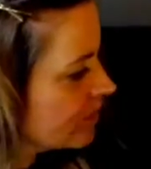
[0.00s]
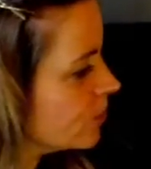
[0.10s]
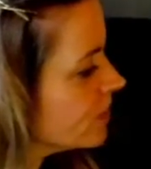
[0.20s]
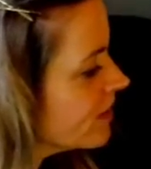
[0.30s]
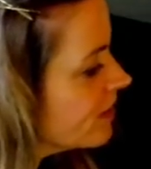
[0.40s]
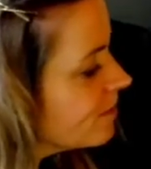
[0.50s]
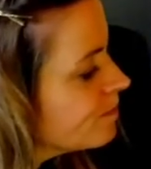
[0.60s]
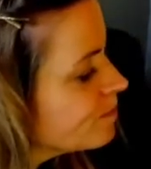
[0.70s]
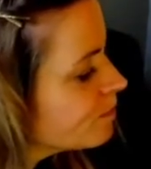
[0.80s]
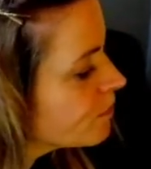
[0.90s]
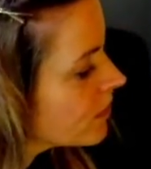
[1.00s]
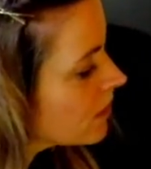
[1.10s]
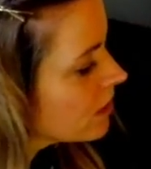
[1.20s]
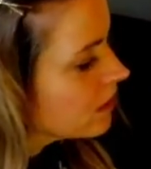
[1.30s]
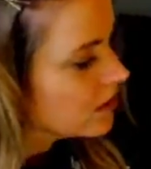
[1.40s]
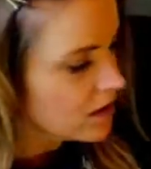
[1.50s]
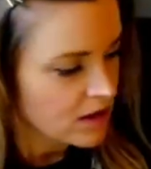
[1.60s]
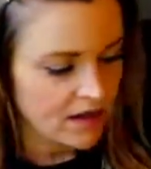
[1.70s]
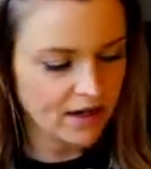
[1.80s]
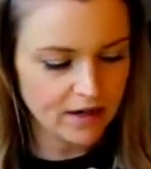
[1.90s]
I put
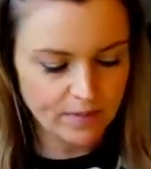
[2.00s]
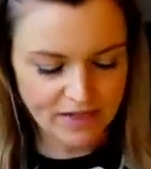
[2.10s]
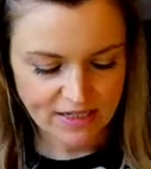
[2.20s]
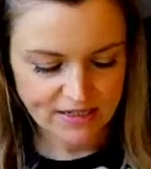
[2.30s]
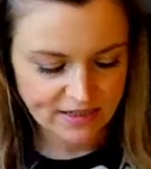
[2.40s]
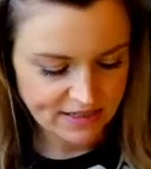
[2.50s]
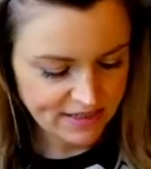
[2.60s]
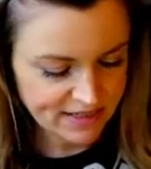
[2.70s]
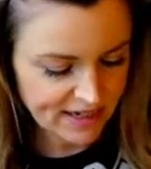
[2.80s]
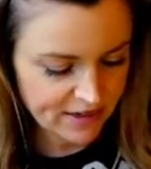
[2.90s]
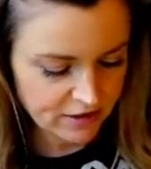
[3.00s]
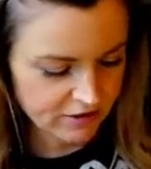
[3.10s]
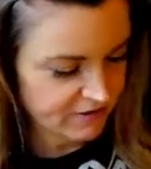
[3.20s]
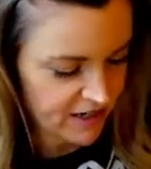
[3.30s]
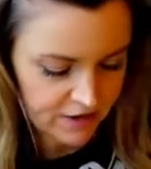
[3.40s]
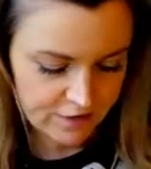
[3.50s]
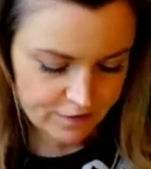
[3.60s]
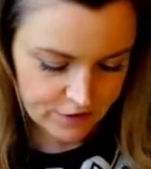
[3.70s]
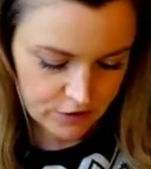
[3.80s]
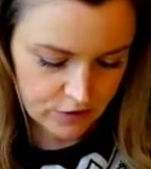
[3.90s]
that? It is Stylecraft
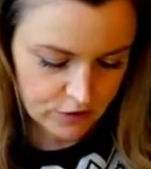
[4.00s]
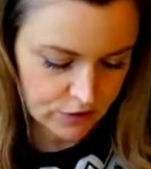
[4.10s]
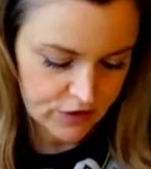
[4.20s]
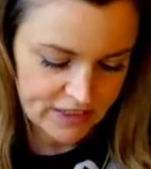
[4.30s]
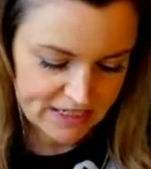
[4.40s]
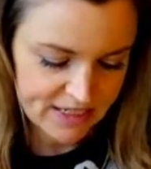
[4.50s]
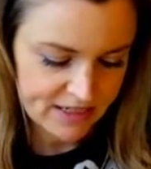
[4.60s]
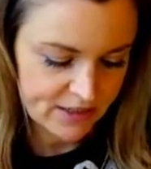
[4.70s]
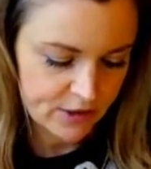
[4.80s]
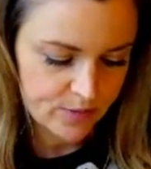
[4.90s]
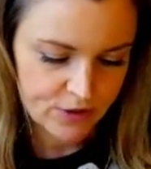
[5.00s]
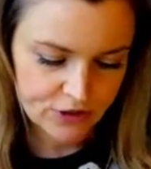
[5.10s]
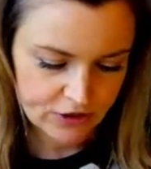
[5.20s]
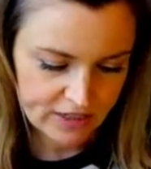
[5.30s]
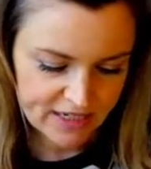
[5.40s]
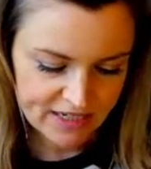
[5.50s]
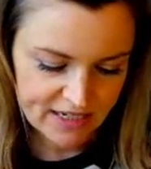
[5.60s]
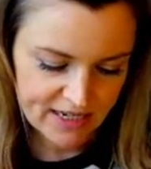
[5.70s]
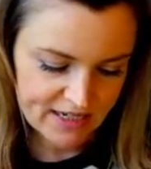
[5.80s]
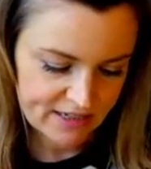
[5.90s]
Nordic Super Chunky,
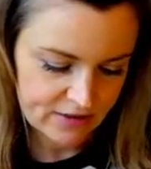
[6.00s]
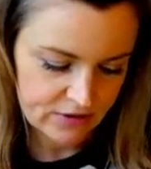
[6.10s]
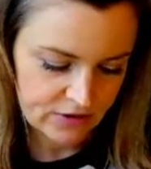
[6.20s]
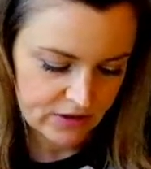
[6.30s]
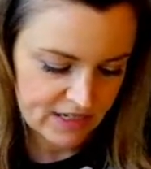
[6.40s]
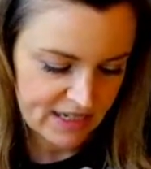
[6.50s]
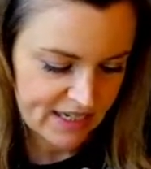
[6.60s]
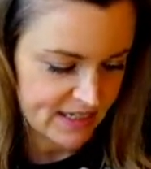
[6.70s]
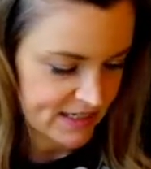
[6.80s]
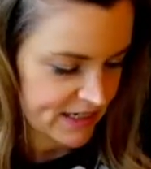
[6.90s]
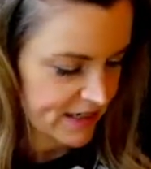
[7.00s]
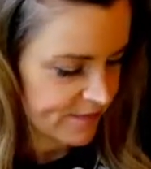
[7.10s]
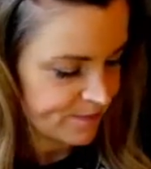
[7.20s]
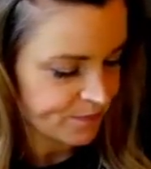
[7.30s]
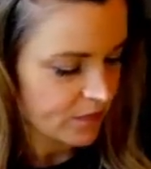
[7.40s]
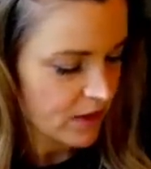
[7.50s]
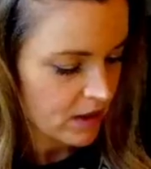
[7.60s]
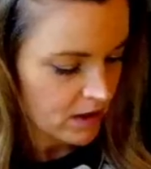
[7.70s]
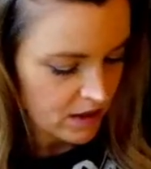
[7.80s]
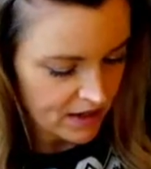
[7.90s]
and it's called Glacier.
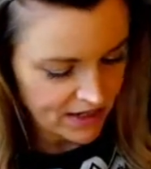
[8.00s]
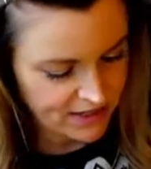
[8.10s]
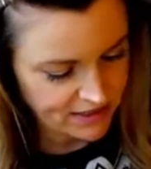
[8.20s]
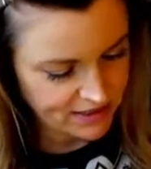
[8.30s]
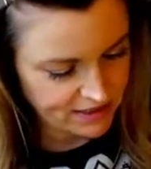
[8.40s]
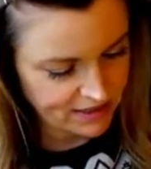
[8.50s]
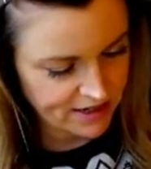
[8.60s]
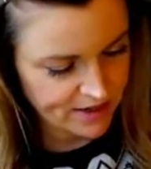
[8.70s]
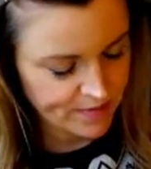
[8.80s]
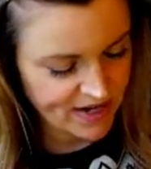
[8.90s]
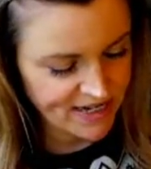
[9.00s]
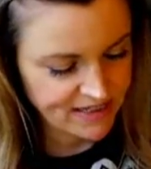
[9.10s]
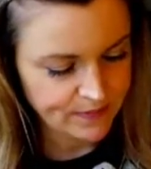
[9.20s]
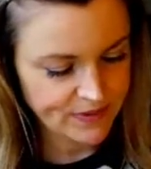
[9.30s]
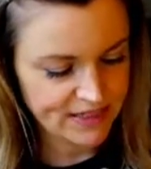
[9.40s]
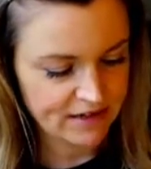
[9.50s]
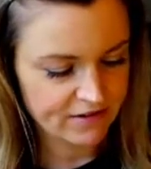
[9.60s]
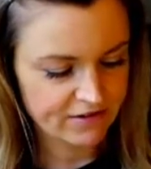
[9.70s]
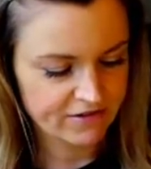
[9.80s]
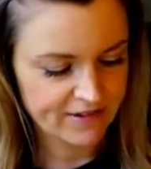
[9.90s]
And it's 80%
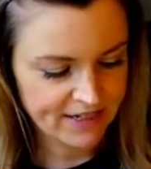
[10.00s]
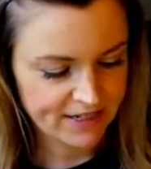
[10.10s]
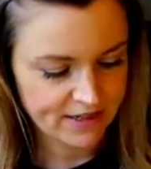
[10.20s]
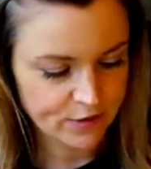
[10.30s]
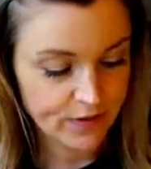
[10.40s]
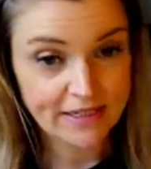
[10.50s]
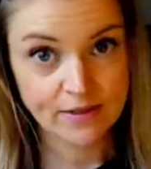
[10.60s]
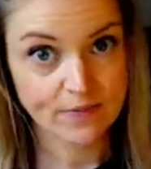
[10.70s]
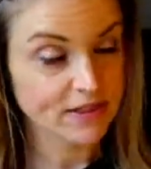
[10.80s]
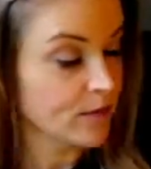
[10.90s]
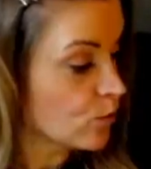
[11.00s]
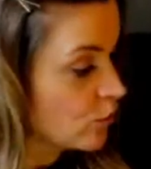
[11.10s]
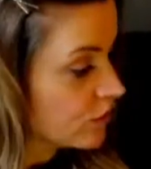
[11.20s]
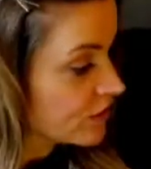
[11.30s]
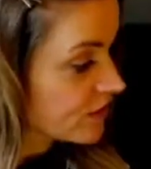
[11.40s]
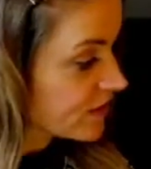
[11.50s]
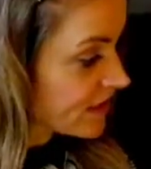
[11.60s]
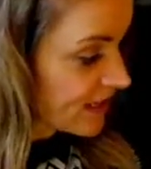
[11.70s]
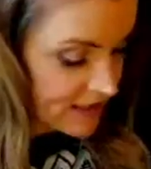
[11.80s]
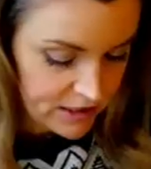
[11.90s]
acrylic and 20% wool, so it's
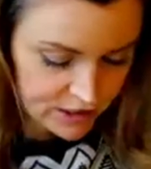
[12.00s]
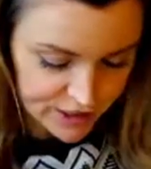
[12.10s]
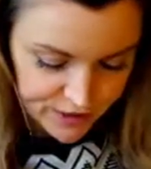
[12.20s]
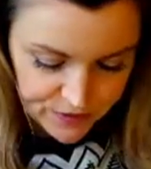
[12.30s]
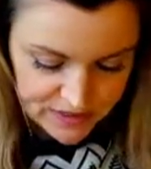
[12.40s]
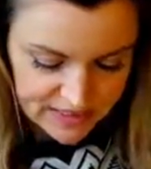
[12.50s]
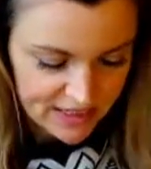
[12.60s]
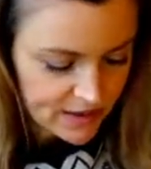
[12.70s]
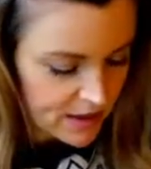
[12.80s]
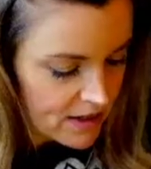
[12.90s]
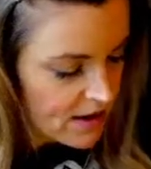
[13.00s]
nice and cosy.